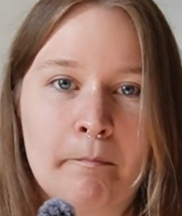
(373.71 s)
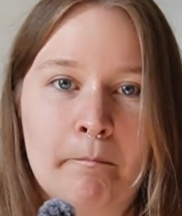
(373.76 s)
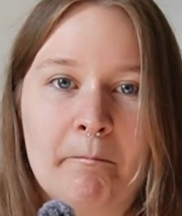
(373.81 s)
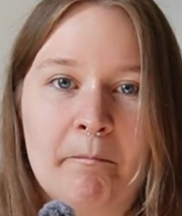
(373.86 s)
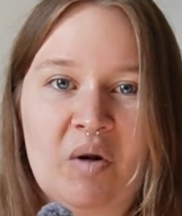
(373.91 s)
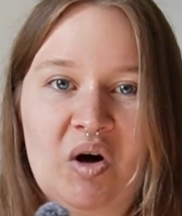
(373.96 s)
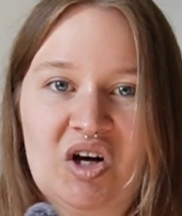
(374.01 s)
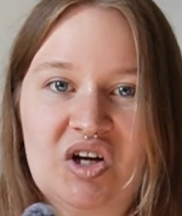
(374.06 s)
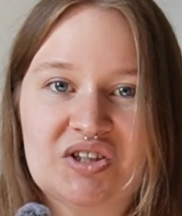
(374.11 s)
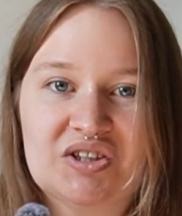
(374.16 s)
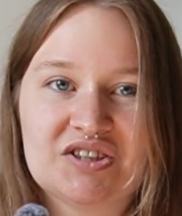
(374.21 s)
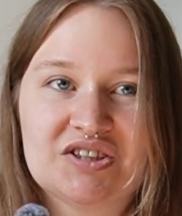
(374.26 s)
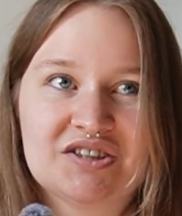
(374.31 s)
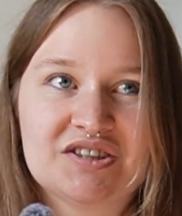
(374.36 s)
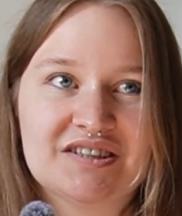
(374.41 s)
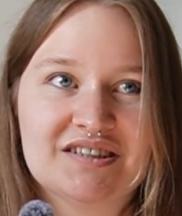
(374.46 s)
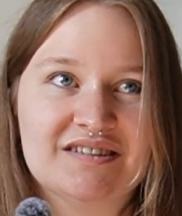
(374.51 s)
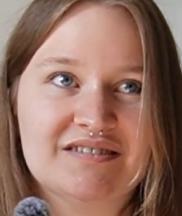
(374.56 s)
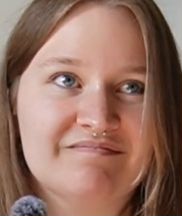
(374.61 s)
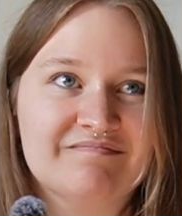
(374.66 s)

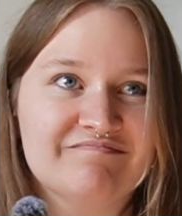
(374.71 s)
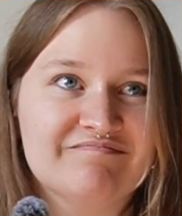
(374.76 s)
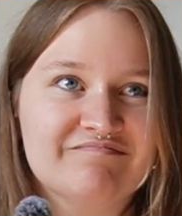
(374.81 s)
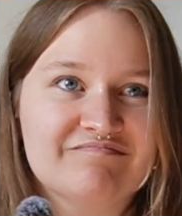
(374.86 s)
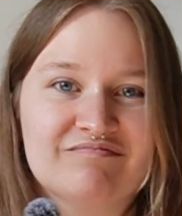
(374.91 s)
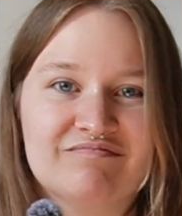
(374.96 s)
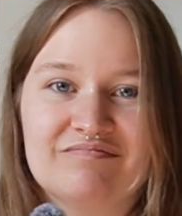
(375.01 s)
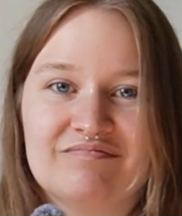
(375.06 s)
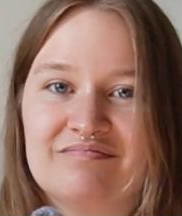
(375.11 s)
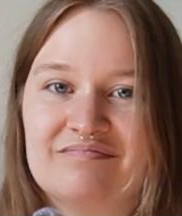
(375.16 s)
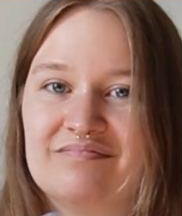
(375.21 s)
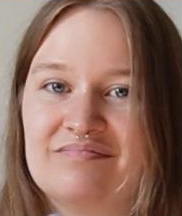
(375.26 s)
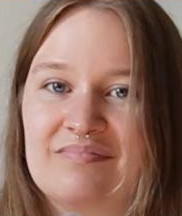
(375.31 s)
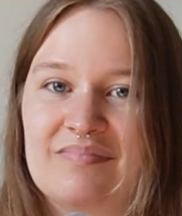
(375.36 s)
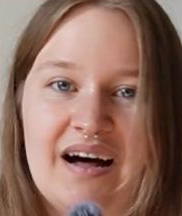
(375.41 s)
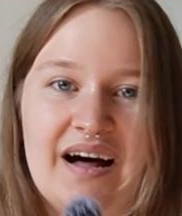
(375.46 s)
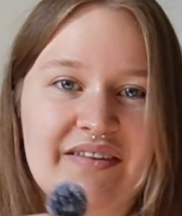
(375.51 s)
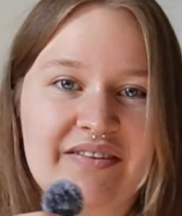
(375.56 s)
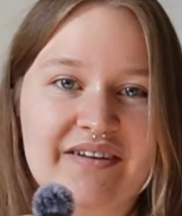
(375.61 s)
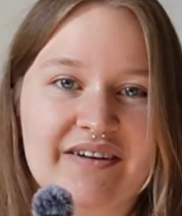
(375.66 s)
moss and
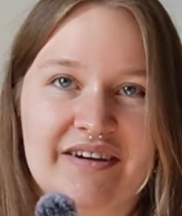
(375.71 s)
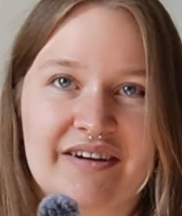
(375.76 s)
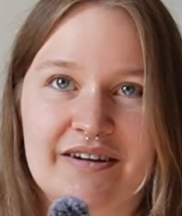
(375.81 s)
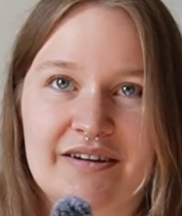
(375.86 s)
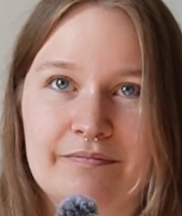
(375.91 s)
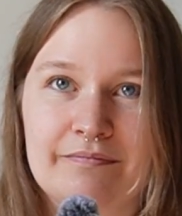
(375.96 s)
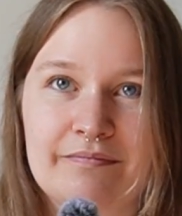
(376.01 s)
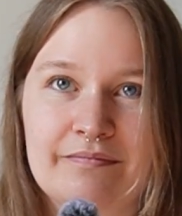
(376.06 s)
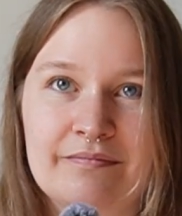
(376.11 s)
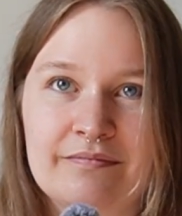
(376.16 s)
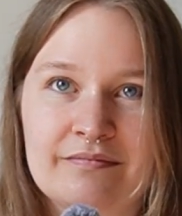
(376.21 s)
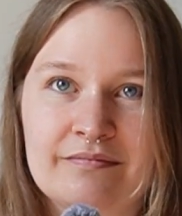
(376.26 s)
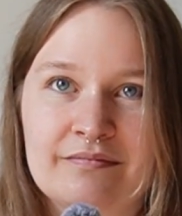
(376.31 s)
other